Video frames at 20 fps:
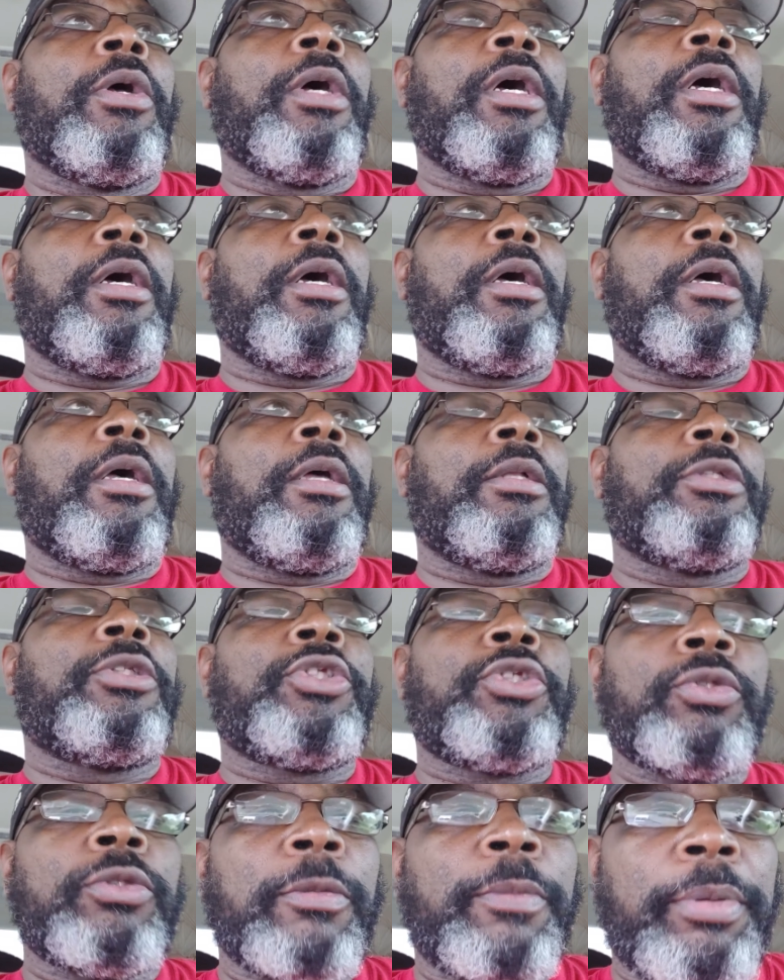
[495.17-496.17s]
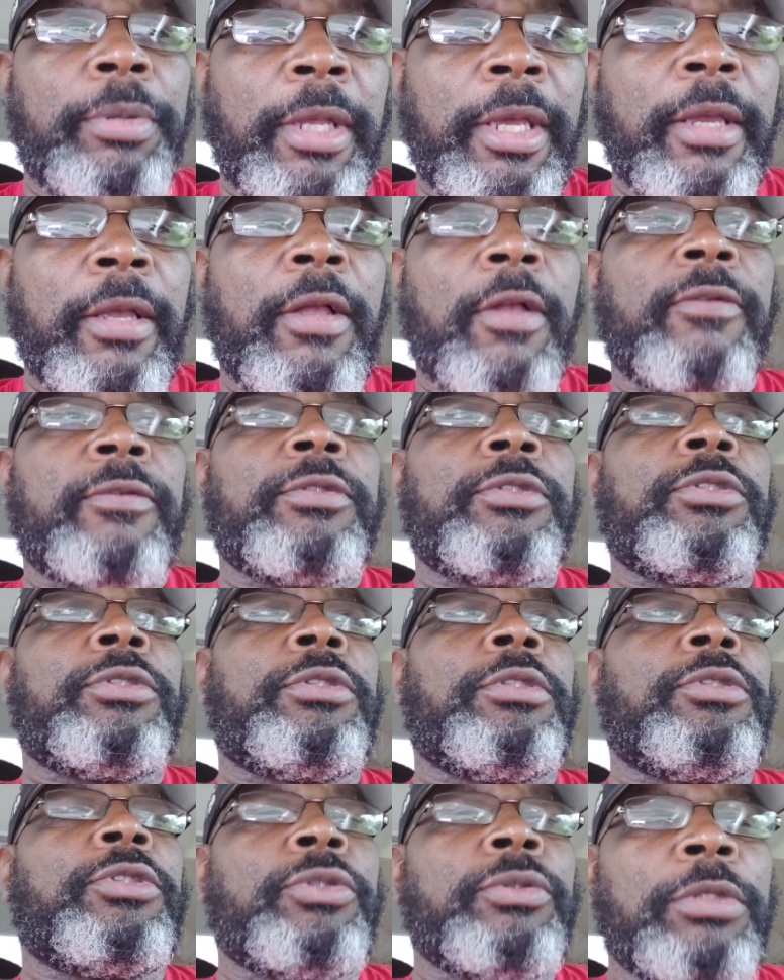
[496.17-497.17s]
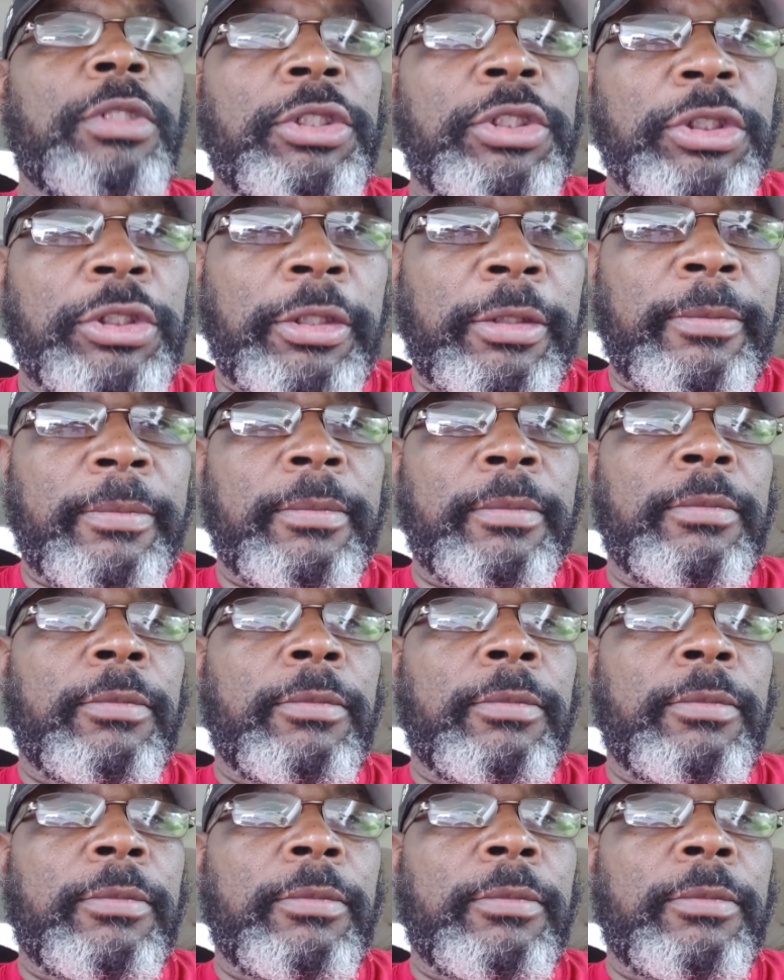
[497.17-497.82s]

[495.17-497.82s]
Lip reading: to the playoffs, to the chip,